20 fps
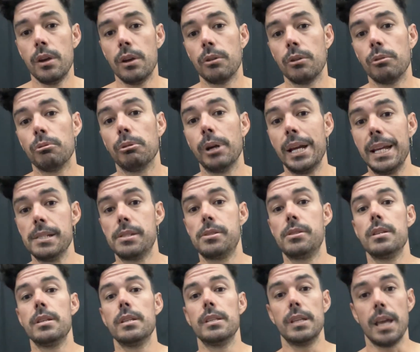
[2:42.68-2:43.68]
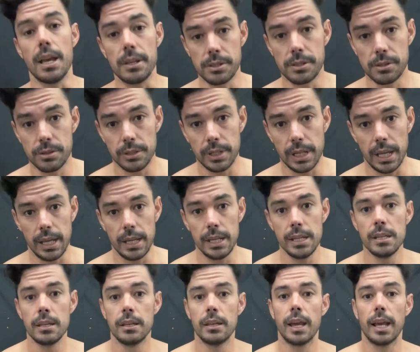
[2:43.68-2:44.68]
race yesterday
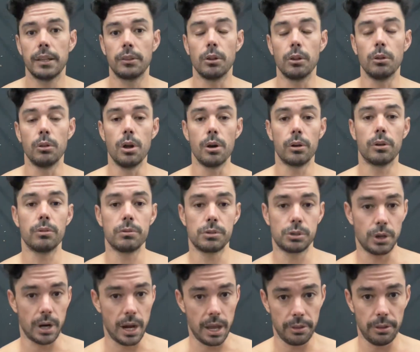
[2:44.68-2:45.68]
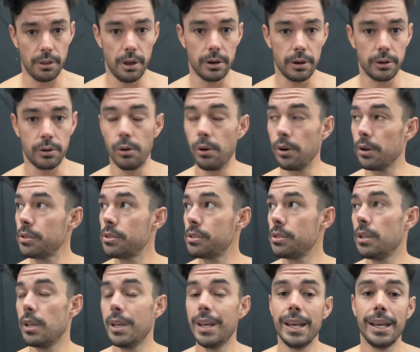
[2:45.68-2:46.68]
at the local triathlon course
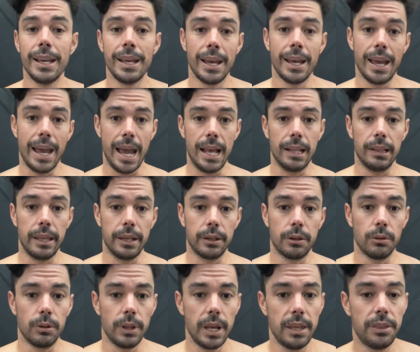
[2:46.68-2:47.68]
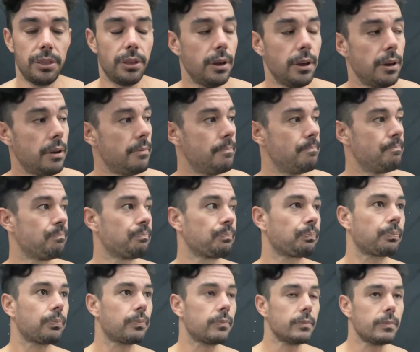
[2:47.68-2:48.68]
at Lake Olathe,
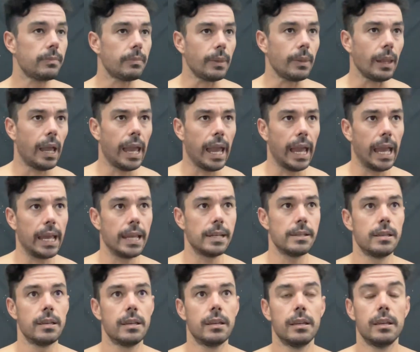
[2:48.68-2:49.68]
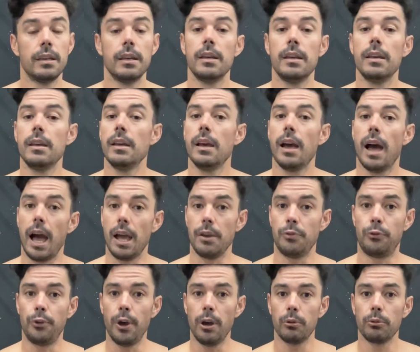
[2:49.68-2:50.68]
and I
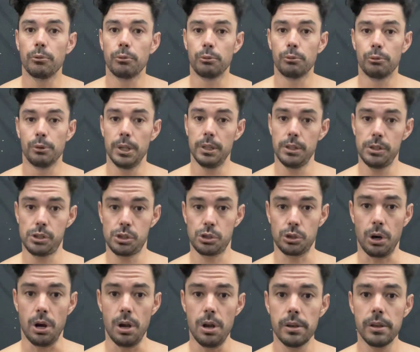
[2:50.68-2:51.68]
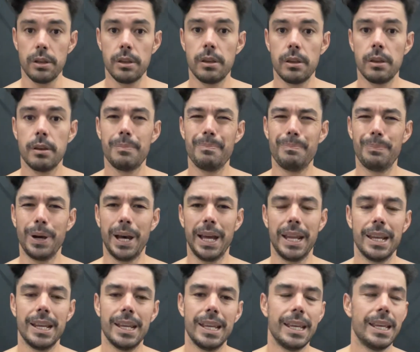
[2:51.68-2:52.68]
felt really strong,
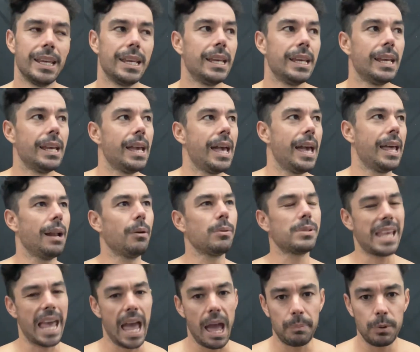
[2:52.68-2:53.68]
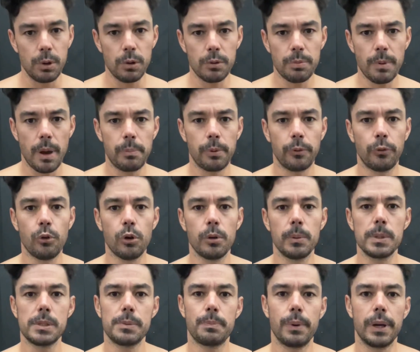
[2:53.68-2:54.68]
and I was happy with my
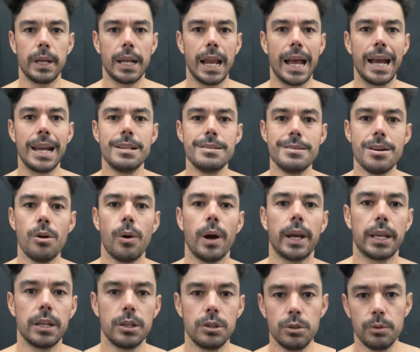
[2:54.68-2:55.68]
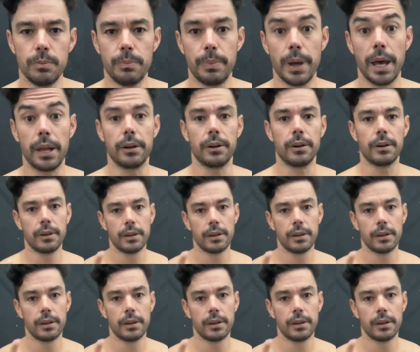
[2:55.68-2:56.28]
performance, but I know I can do better